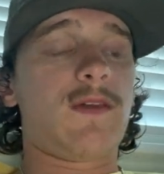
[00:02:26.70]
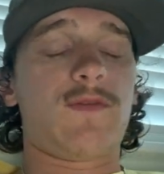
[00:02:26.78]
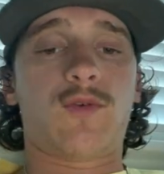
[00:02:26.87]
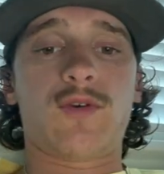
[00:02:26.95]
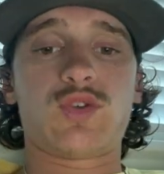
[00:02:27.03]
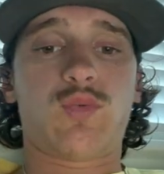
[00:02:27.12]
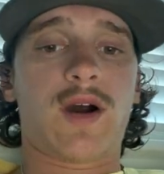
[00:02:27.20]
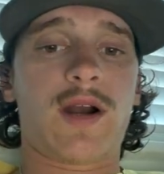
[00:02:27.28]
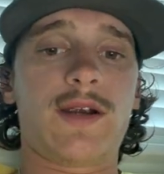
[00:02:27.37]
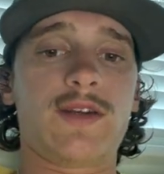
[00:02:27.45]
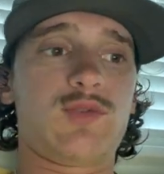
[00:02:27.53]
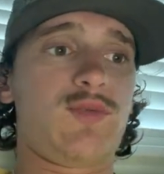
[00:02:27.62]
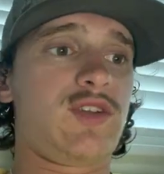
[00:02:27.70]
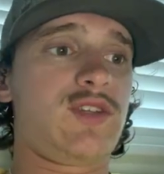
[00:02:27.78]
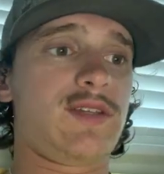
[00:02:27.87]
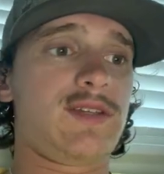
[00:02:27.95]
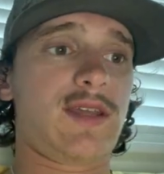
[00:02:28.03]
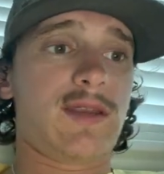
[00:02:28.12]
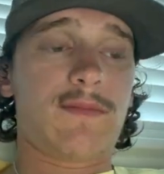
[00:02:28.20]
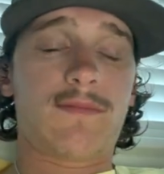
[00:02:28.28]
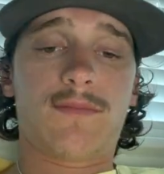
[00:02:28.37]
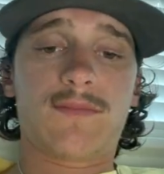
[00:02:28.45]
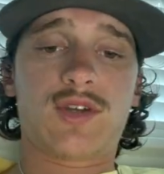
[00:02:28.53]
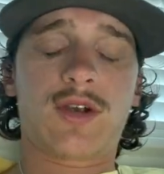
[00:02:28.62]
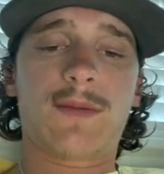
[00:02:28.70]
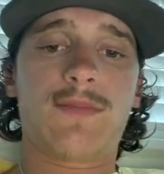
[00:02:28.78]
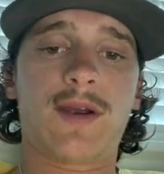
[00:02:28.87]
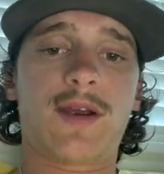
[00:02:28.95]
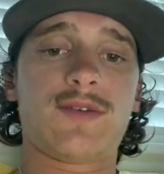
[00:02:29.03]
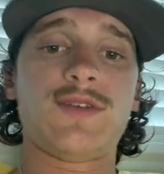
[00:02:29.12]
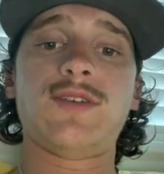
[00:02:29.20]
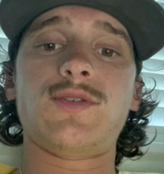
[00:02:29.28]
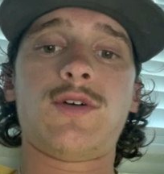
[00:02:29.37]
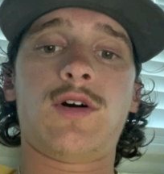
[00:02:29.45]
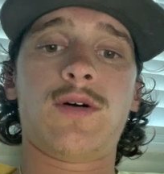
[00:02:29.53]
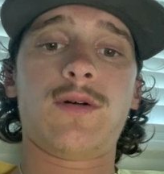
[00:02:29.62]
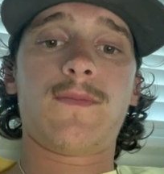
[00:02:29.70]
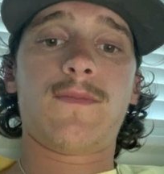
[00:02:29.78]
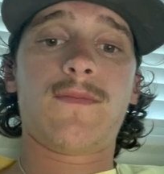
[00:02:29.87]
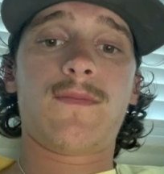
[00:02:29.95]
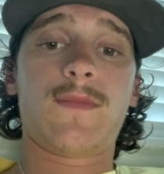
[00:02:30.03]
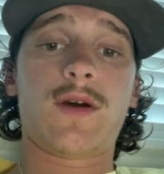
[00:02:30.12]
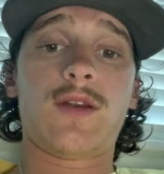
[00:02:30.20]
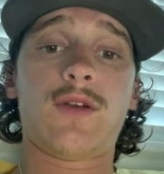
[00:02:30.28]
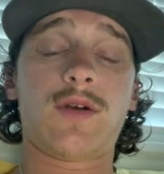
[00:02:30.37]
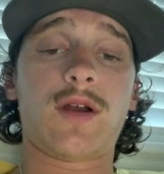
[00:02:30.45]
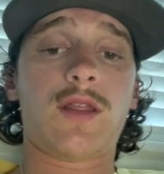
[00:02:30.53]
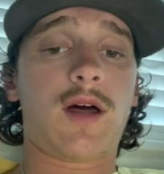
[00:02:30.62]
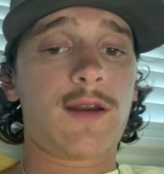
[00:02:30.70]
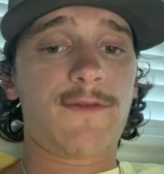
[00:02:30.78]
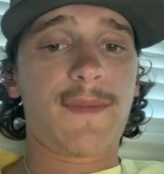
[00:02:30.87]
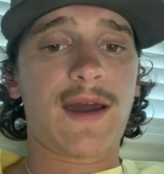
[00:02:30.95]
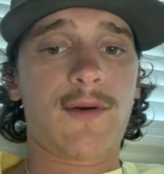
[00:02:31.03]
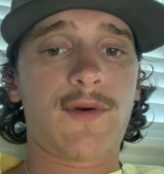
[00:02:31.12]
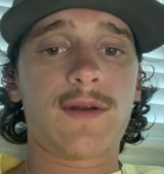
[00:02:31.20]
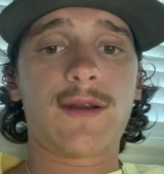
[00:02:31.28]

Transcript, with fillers: course, wiring switches and circuit breakers, these are all under a lot of power.